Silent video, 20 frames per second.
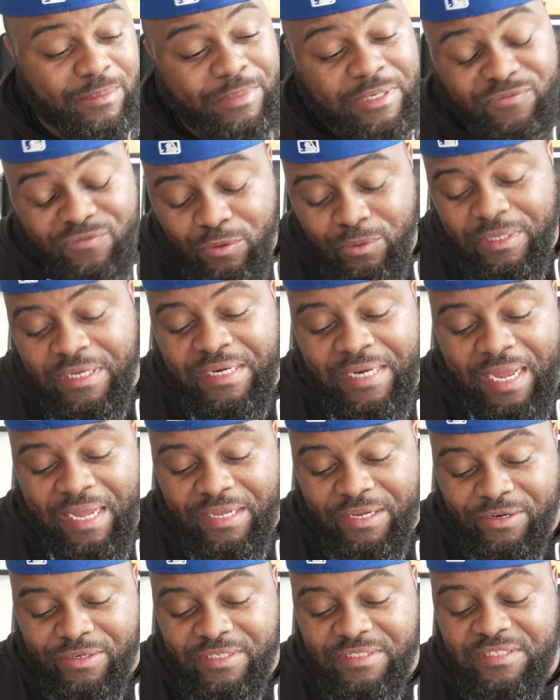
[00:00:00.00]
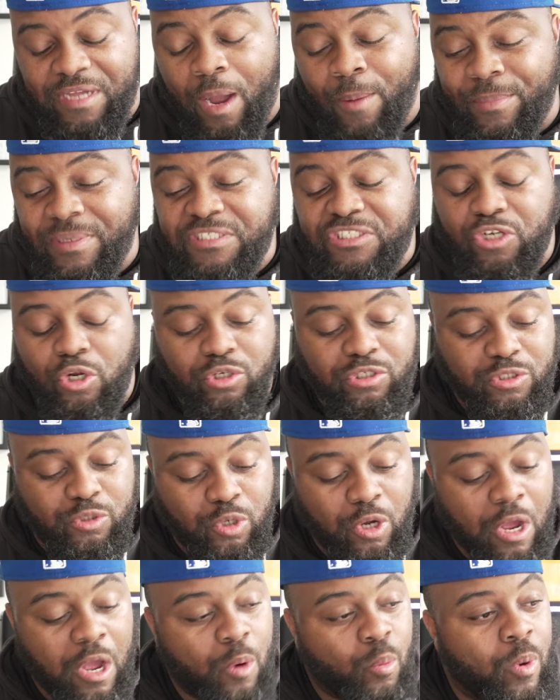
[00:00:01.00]
But if you did not hear this, I'm gonna show you
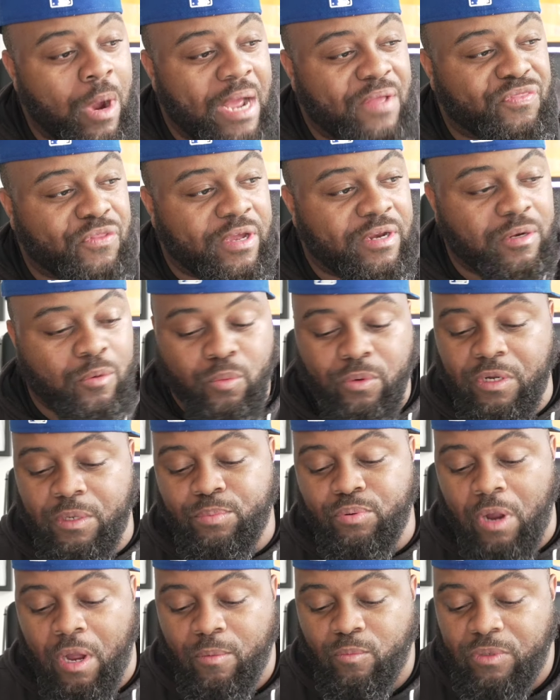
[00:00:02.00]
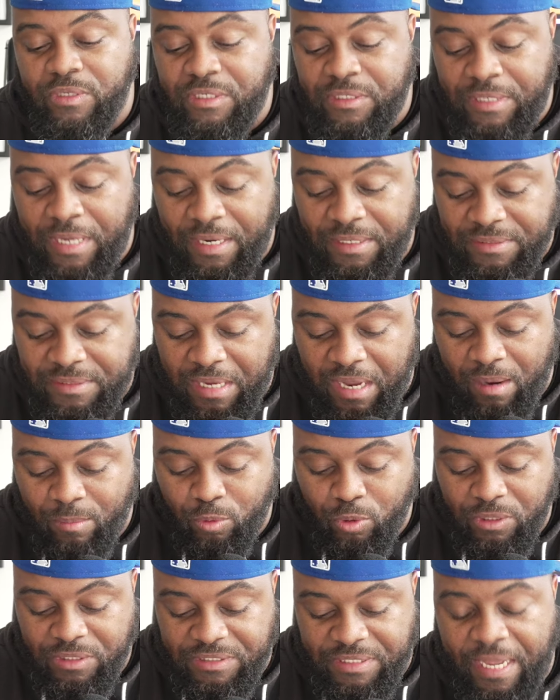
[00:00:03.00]
where I think the real problem with the Dallas
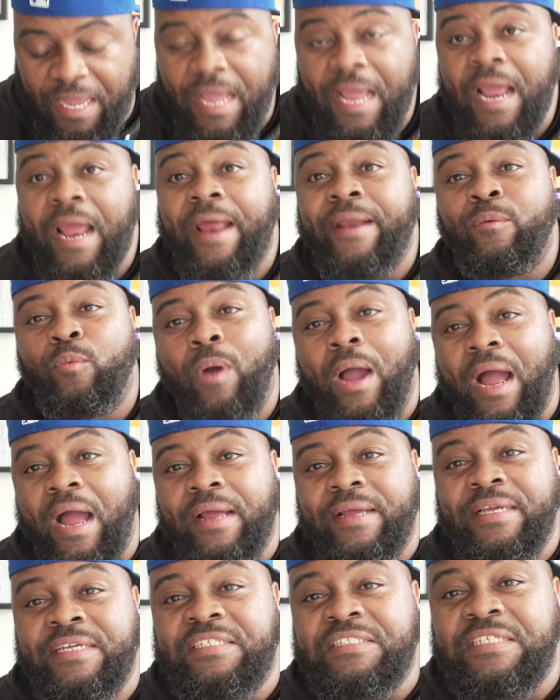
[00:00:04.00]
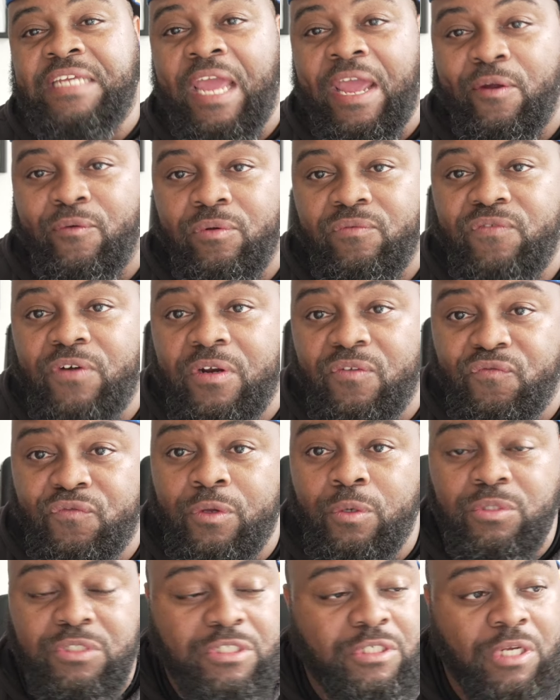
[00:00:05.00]
Cowboys is at, and why it's scary for the
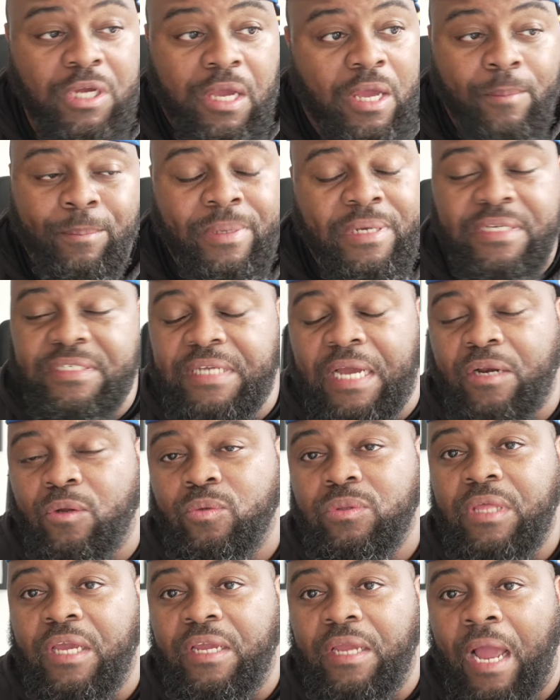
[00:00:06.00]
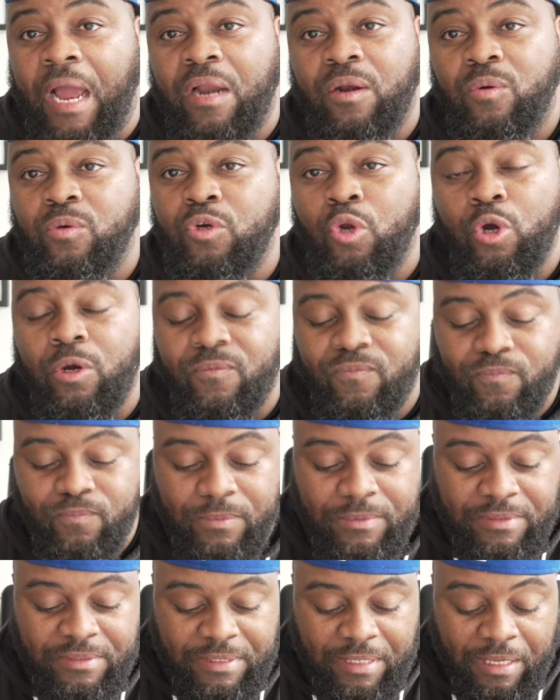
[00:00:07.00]
future. Because I don't think, I don't know
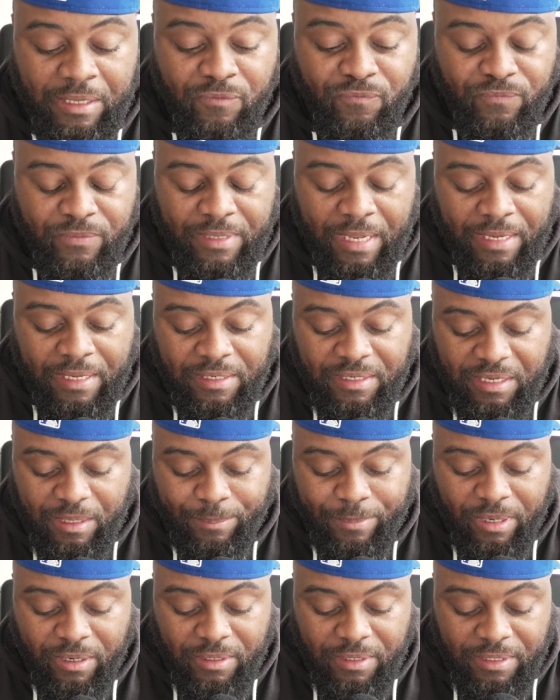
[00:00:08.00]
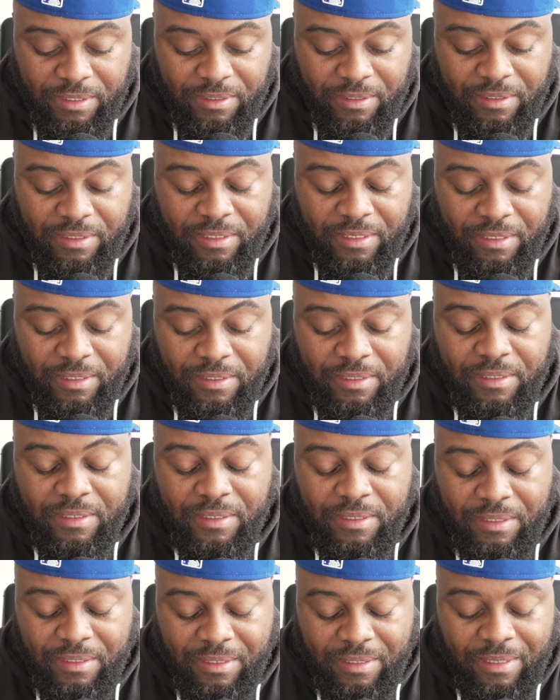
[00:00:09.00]
if if they can get better.
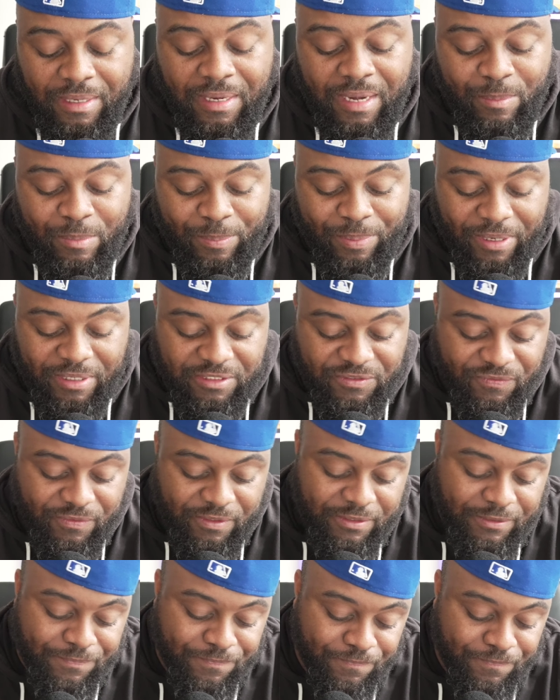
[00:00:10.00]
Let me play this for you.